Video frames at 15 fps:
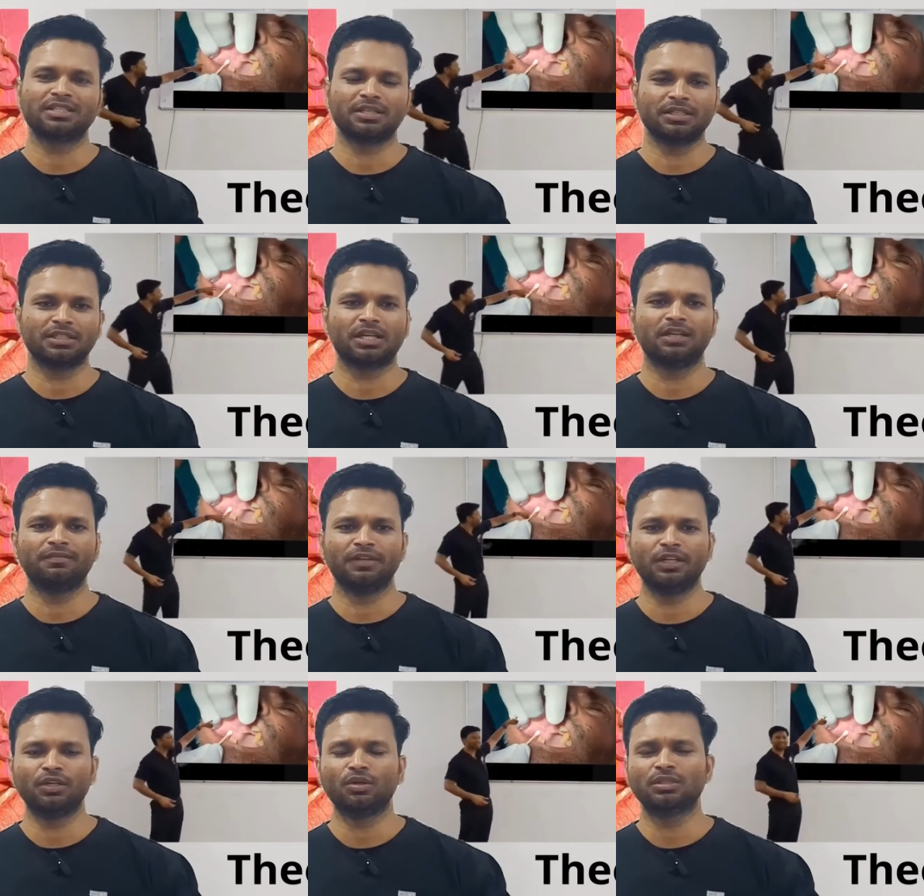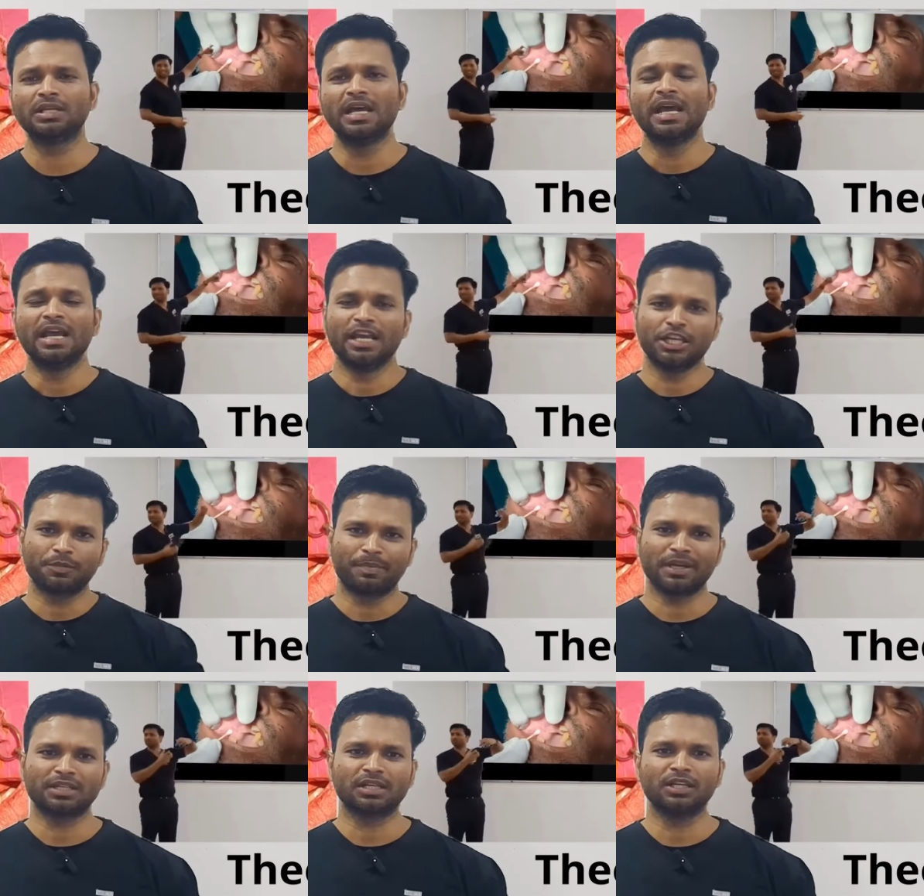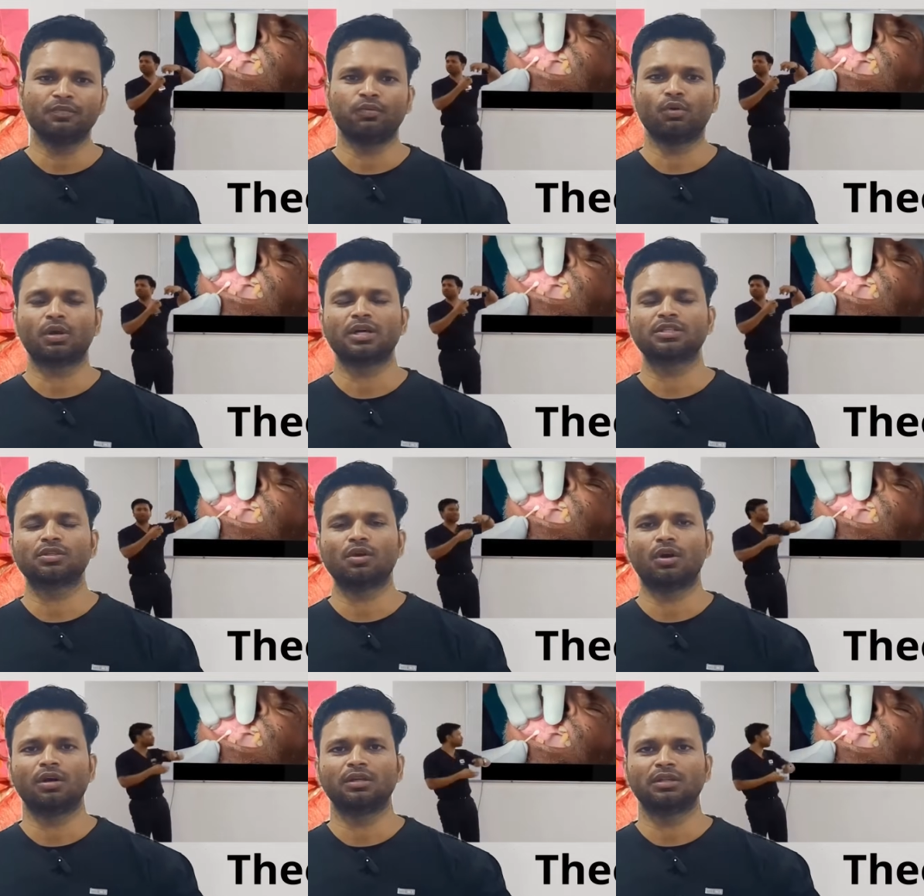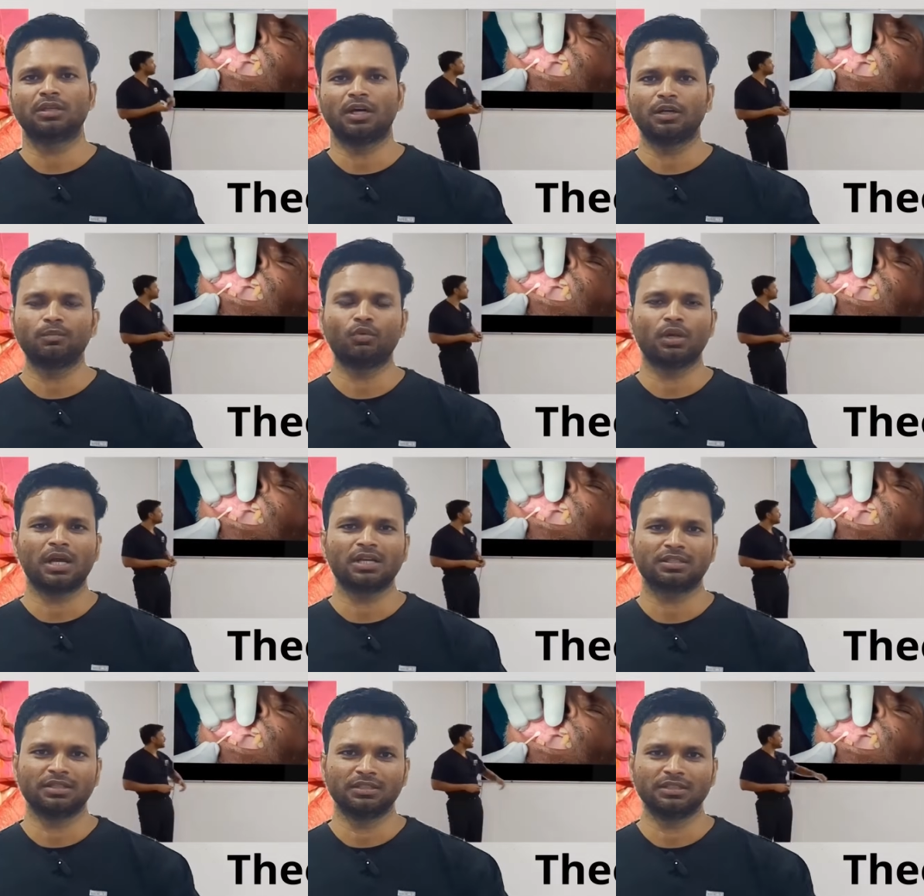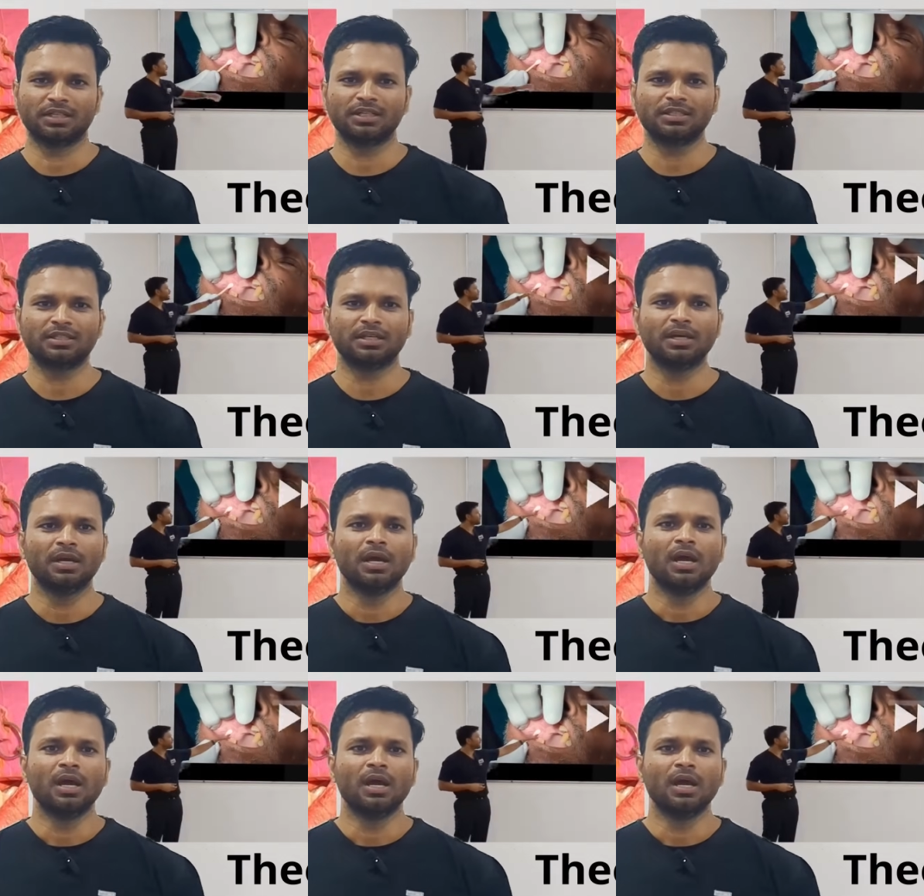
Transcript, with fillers: and surgical videos especially focused on third molar surgeries.